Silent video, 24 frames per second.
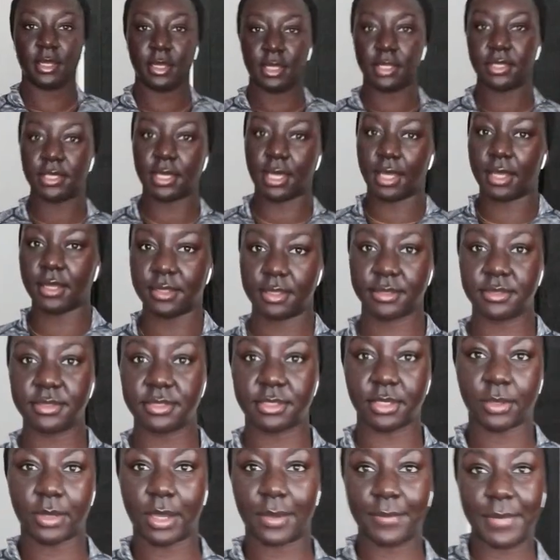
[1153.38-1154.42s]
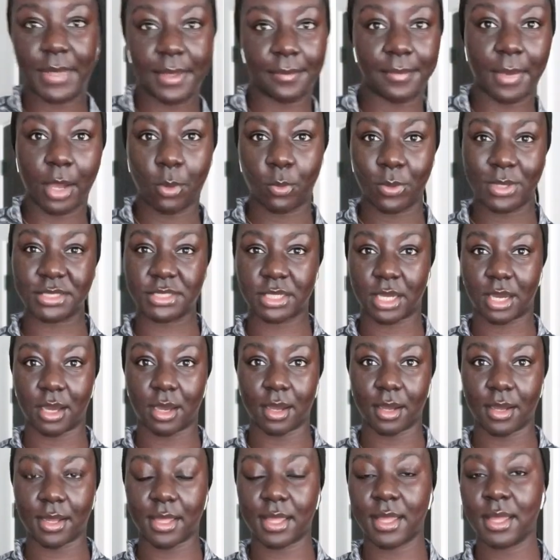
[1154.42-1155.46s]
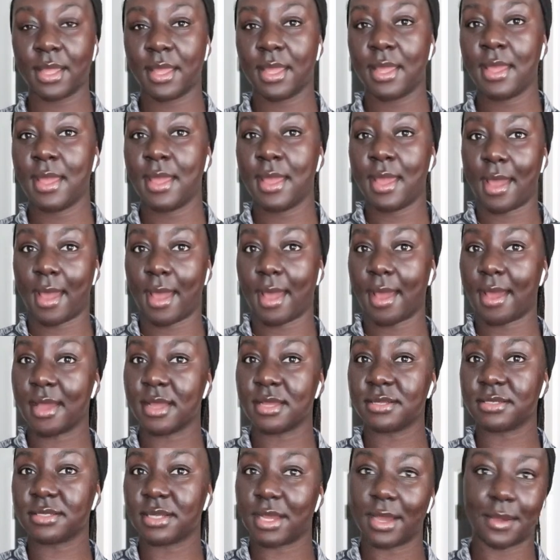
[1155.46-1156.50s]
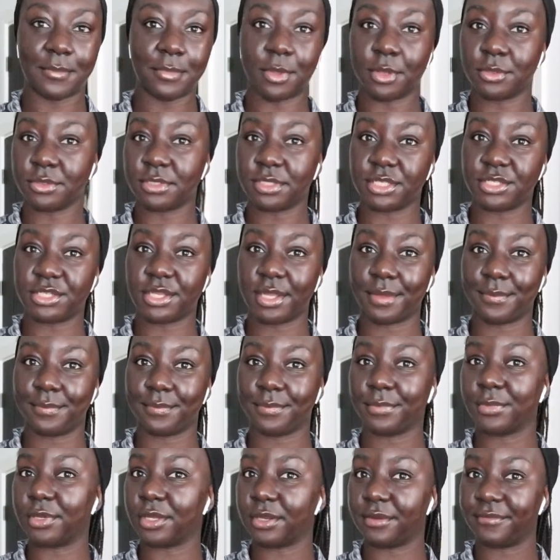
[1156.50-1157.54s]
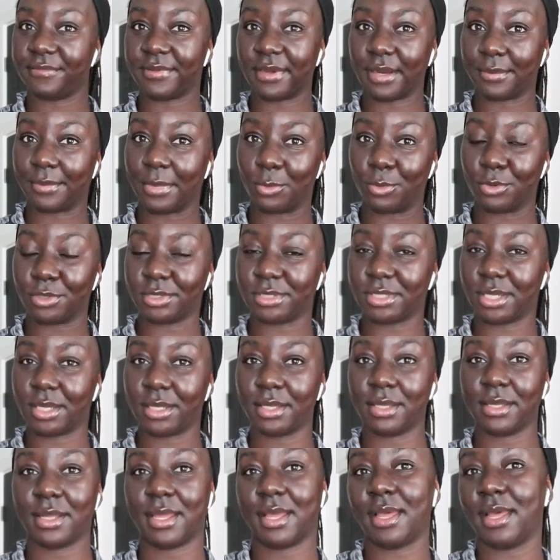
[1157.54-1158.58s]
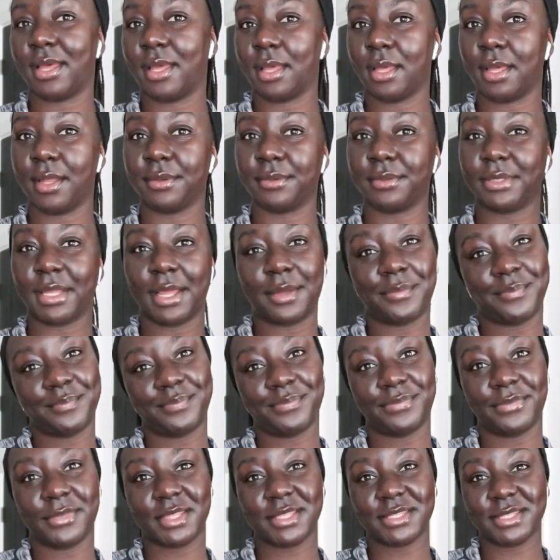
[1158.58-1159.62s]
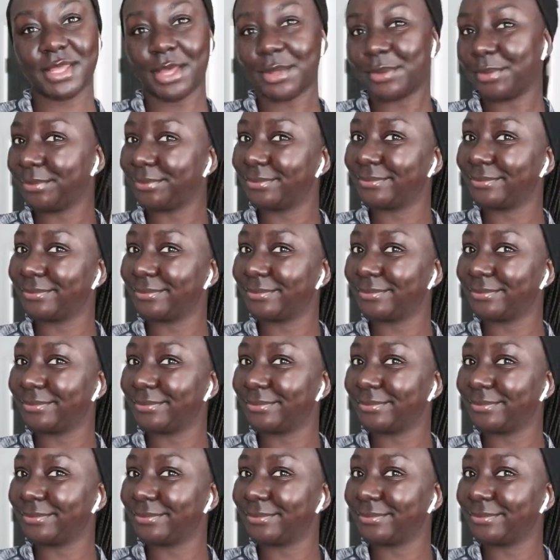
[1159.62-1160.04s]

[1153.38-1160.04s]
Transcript: yeah so i'm in my winter arc and i'm going to the gym I'm gonna fill up my water and yeah let's go